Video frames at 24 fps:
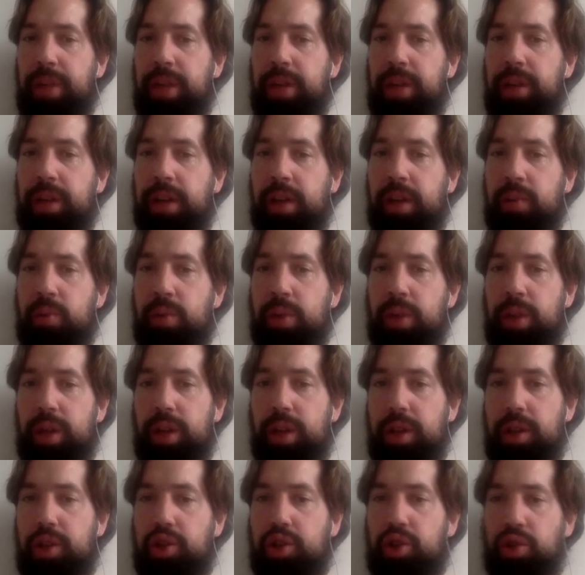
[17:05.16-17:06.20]
mean that
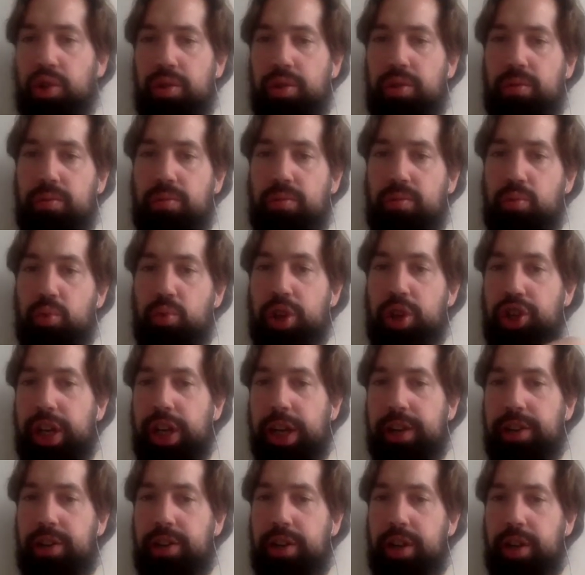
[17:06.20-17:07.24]
we should
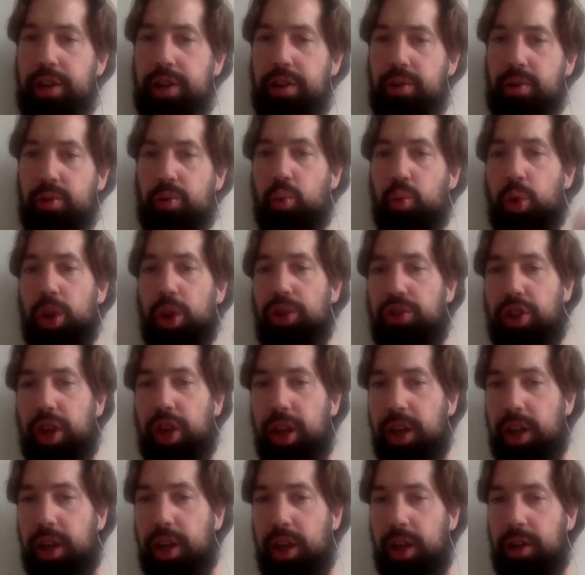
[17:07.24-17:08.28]
reject it,
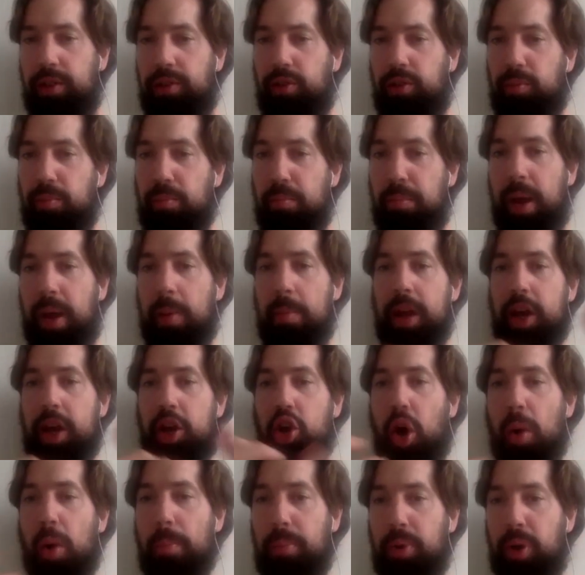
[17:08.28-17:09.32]
rethink it, maybe
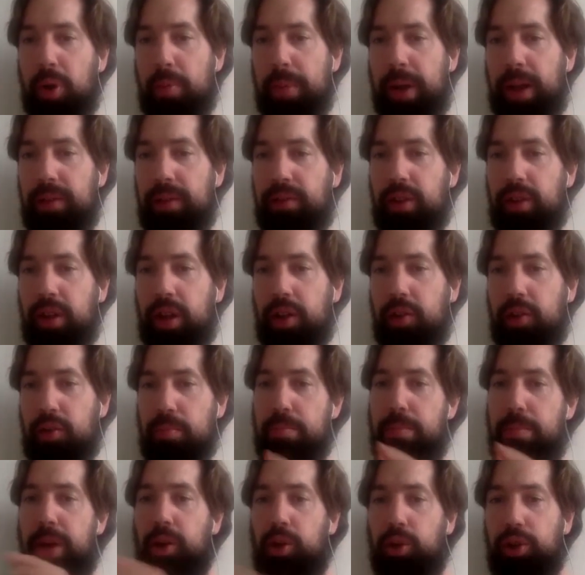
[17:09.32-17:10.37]
complement it,
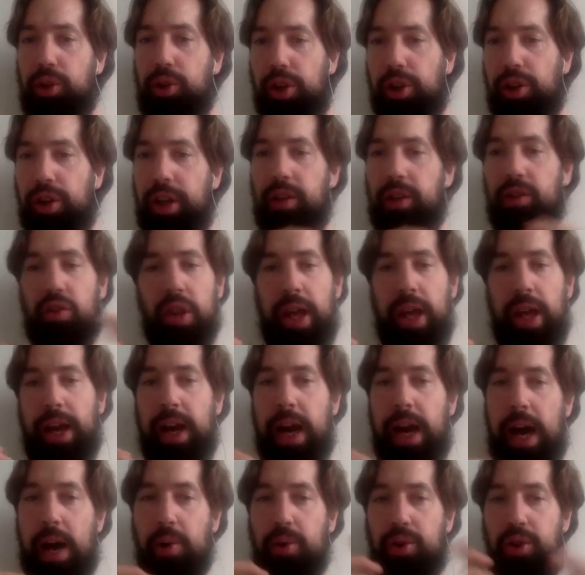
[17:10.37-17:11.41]
build on it? Like
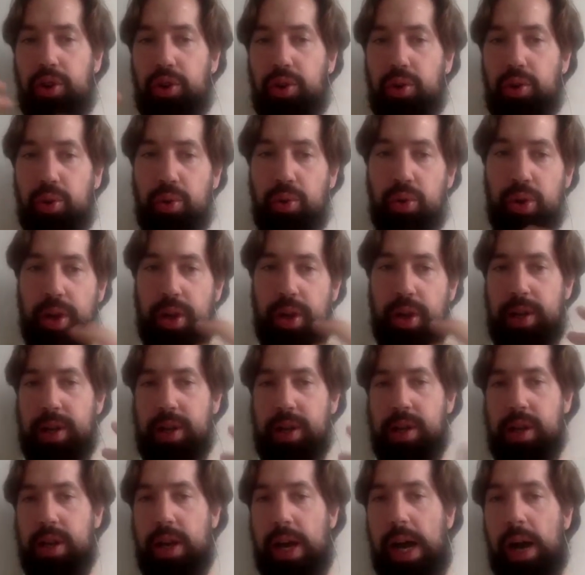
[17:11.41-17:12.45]
how do you,
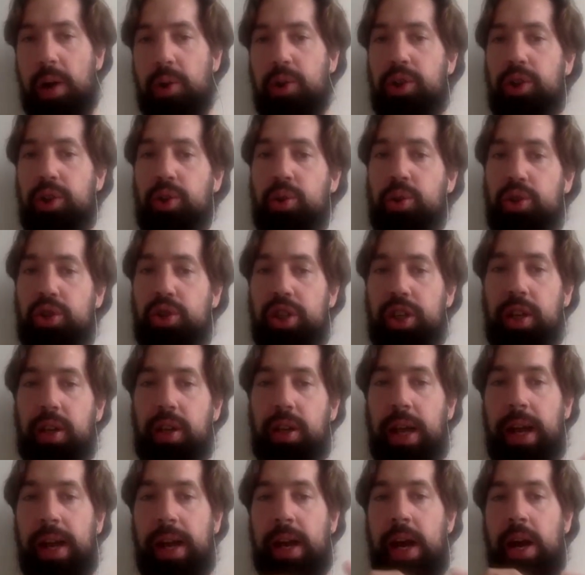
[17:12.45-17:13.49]
how do you see it?
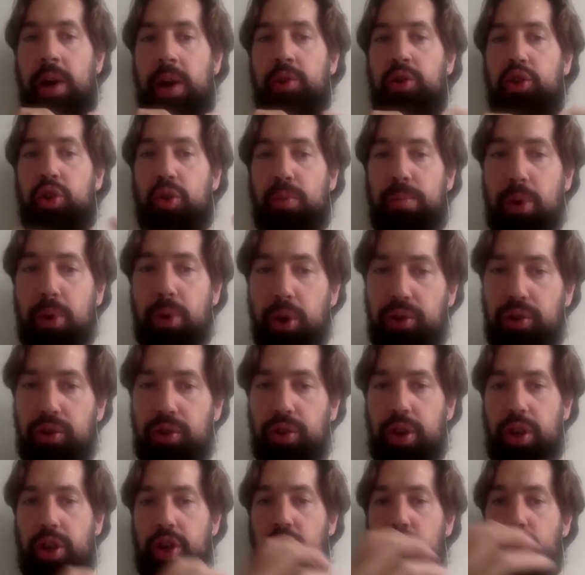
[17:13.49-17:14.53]
Like how do you put
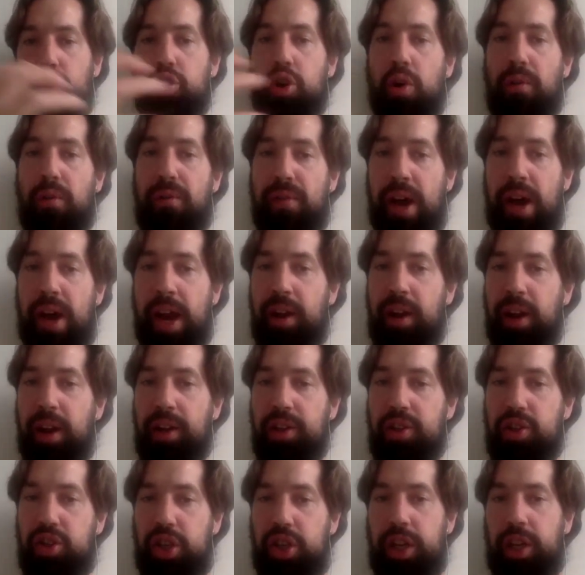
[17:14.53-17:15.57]
your
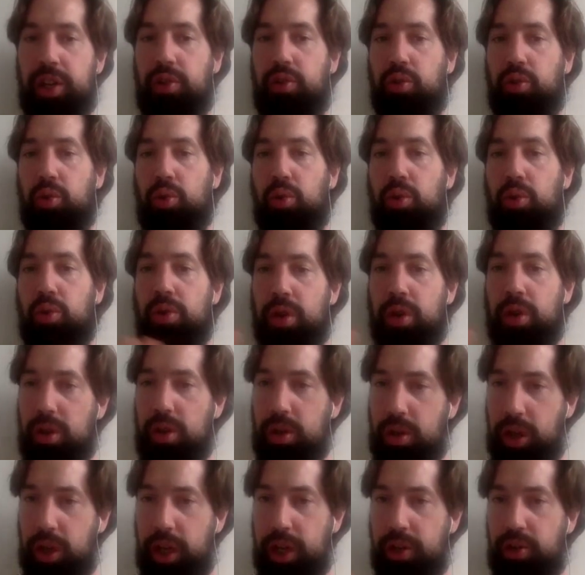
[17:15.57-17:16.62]
findings into,
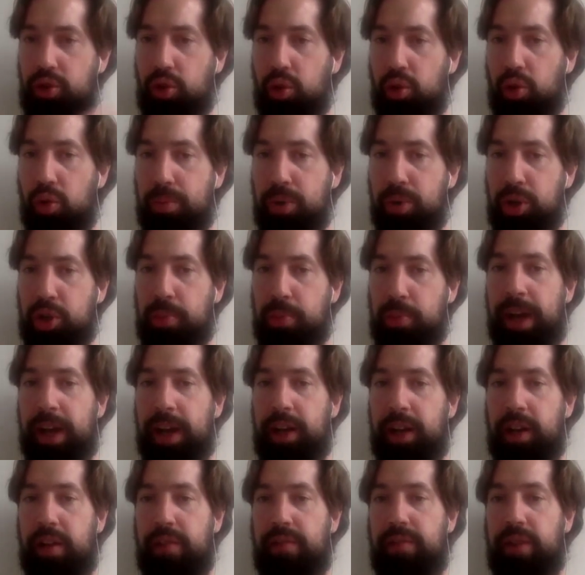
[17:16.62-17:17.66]
into
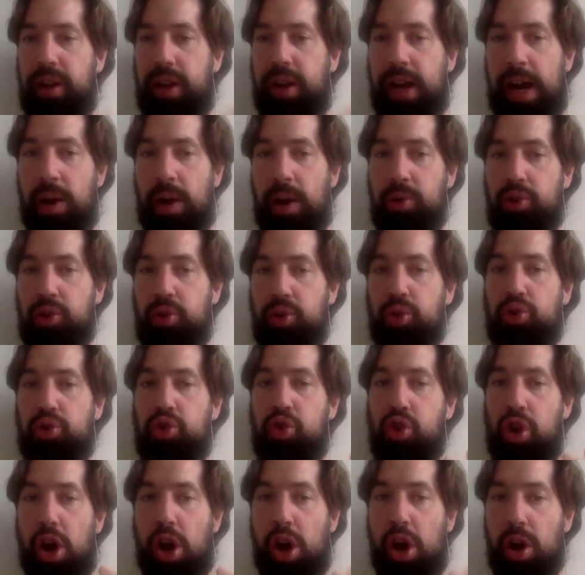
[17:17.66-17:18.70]
perspective and how do you
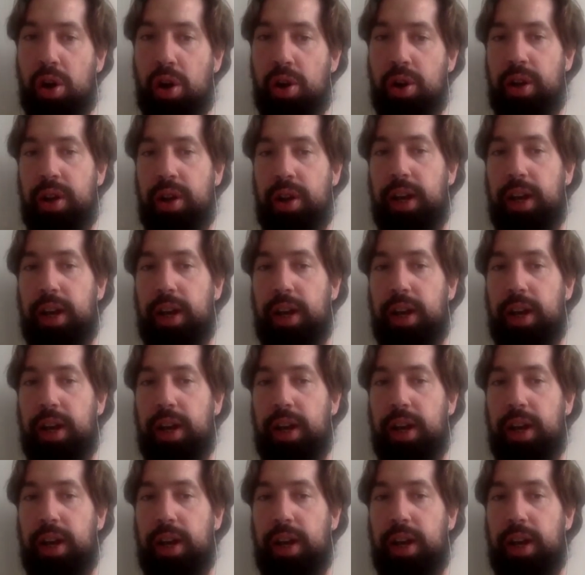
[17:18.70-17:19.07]
draw